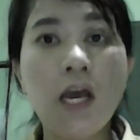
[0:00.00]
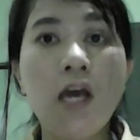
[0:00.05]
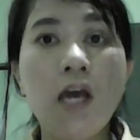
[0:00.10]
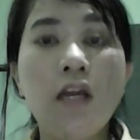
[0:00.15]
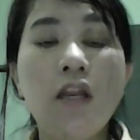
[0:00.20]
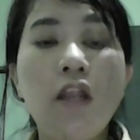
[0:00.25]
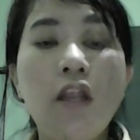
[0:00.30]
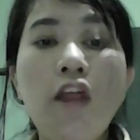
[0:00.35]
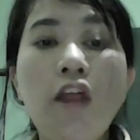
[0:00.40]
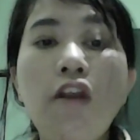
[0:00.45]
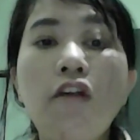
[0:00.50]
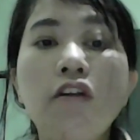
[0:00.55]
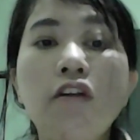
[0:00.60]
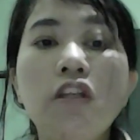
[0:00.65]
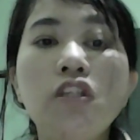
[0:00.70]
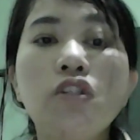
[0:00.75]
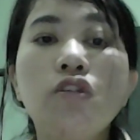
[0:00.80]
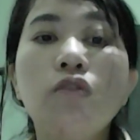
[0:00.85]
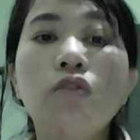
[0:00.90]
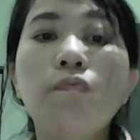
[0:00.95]
the learner needs
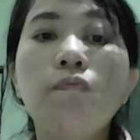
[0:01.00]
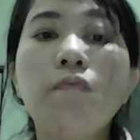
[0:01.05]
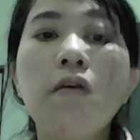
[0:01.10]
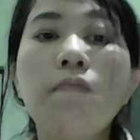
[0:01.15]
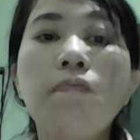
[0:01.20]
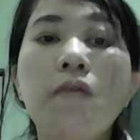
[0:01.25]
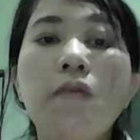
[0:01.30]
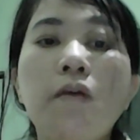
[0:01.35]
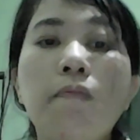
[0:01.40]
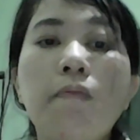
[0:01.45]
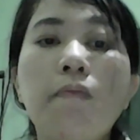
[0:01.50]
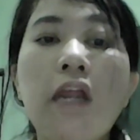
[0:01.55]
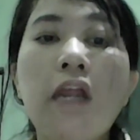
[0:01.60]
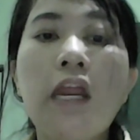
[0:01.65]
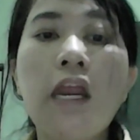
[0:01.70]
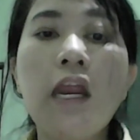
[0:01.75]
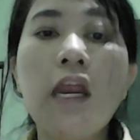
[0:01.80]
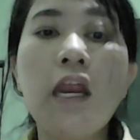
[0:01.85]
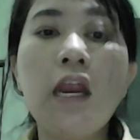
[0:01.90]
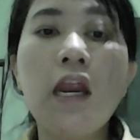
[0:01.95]
to be
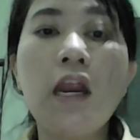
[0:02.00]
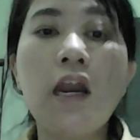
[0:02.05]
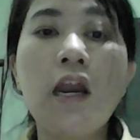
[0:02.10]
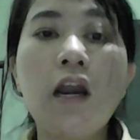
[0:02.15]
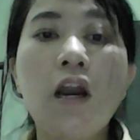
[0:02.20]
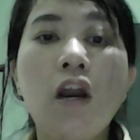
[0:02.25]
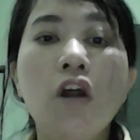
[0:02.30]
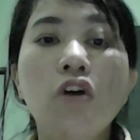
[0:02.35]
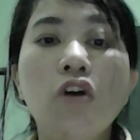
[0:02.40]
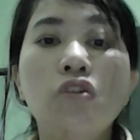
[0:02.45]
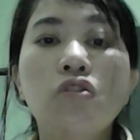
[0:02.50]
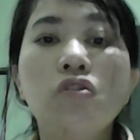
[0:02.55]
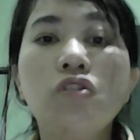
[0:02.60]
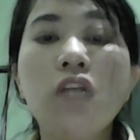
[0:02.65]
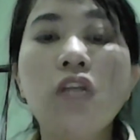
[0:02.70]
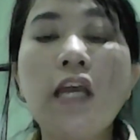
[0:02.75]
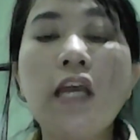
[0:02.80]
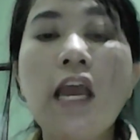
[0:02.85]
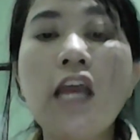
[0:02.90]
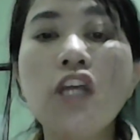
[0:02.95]
prepared to
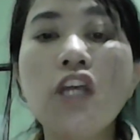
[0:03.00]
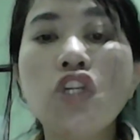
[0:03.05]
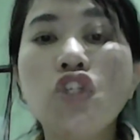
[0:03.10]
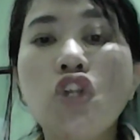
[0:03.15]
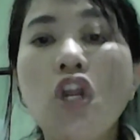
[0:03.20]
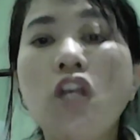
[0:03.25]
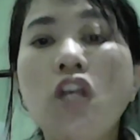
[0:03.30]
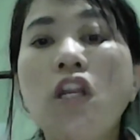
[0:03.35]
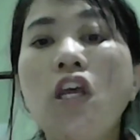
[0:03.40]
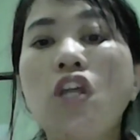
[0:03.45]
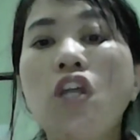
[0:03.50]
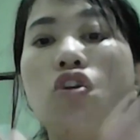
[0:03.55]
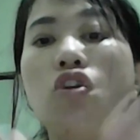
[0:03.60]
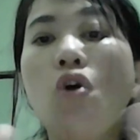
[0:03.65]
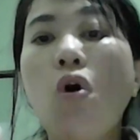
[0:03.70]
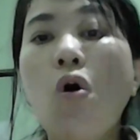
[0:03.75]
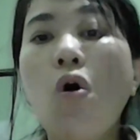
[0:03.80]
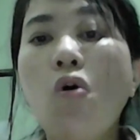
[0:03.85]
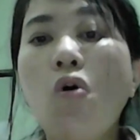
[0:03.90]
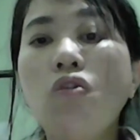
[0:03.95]
take action in your
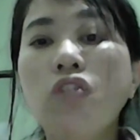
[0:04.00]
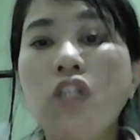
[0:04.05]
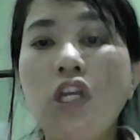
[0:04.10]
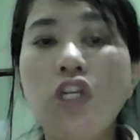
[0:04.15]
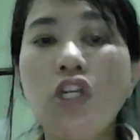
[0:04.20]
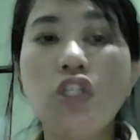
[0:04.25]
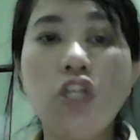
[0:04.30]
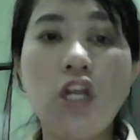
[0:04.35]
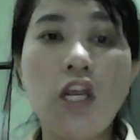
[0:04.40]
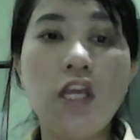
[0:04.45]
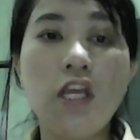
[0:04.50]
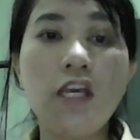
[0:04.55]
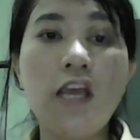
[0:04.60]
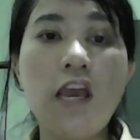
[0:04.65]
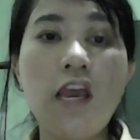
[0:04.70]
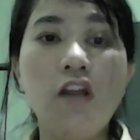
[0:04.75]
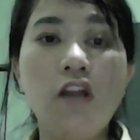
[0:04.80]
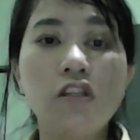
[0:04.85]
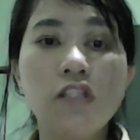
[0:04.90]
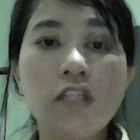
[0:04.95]
own teaching and
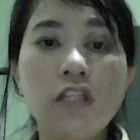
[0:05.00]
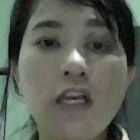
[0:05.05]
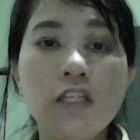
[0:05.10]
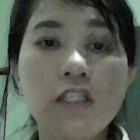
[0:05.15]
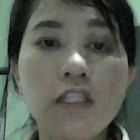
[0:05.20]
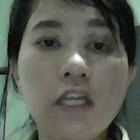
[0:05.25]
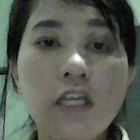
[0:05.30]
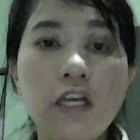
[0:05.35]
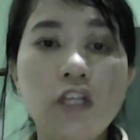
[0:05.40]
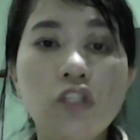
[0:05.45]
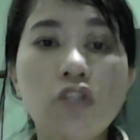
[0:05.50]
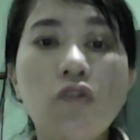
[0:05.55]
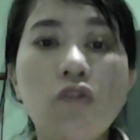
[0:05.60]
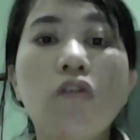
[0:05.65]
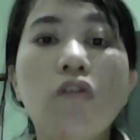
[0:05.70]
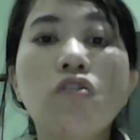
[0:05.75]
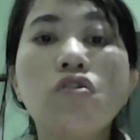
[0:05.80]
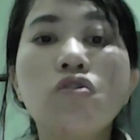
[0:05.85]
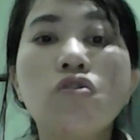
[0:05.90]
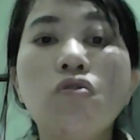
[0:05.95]
assessing to
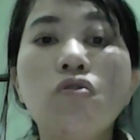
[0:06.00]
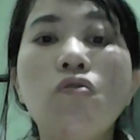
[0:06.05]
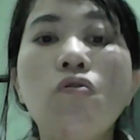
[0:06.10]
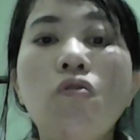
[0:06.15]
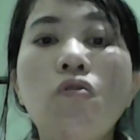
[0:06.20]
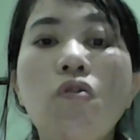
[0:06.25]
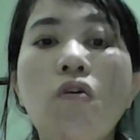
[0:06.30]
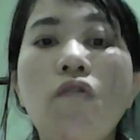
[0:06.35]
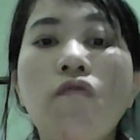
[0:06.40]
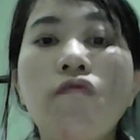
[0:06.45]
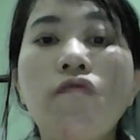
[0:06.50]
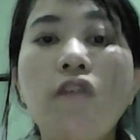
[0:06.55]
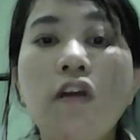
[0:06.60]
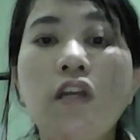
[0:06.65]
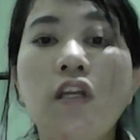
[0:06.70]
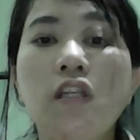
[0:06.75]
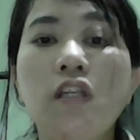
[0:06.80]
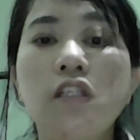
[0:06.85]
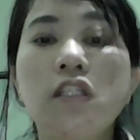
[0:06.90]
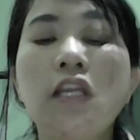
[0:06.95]
assure
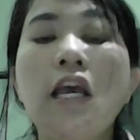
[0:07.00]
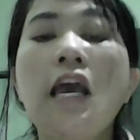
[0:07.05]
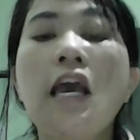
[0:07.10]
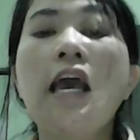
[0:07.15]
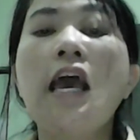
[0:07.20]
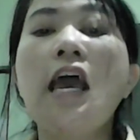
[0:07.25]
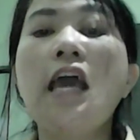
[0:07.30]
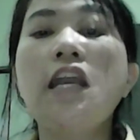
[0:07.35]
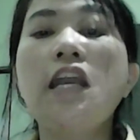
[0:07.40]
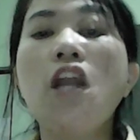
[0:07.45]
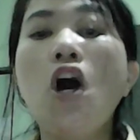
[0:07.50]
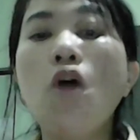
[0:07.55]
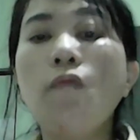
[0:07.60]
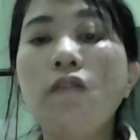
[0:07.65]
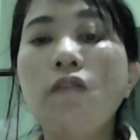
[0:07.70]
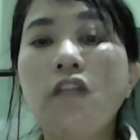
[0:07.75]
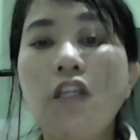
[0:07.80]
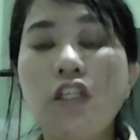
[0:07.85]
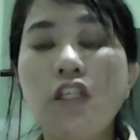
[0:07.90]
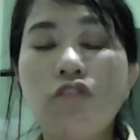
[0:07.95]
fairness and
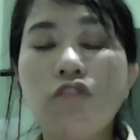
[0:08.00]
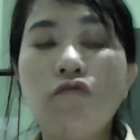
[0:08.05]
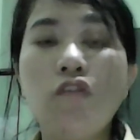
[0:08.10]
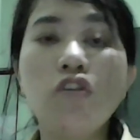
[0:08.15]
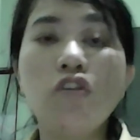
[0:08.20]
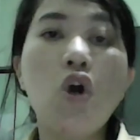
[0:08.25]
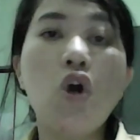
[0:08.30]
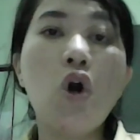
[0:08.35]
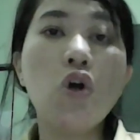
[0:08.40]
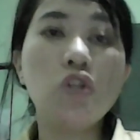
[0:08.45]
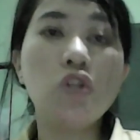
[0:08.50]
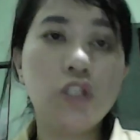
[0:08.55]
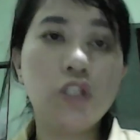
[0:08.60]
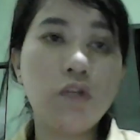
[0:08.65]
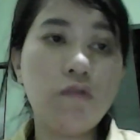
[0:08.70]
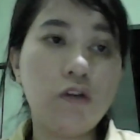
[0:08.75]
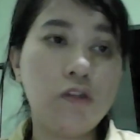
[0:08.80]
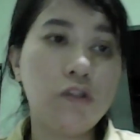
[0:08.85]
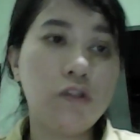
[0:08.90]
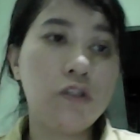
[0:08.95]
openness for your
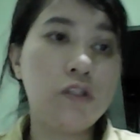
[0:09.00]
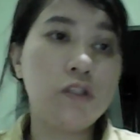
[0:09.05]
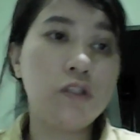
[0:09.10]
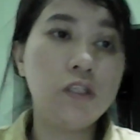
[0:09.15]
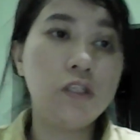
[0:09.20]
students.